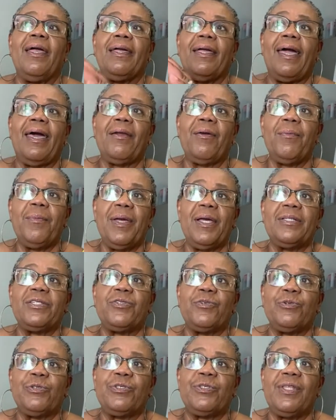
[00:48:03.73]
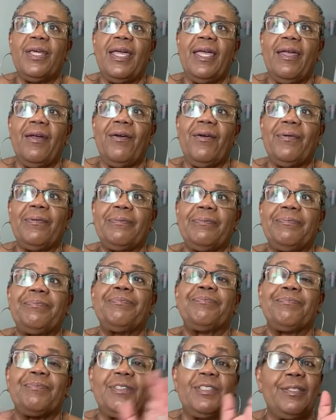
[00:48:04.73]
got her master's there.
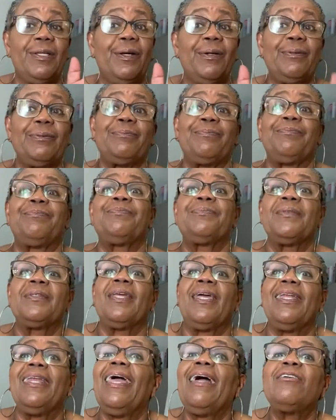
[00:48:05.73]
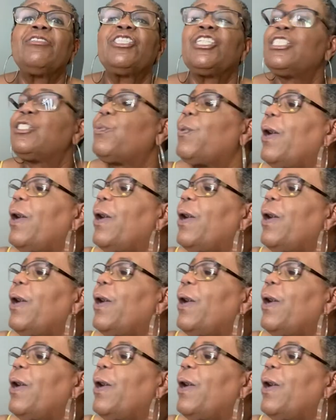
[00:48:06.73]
So now she's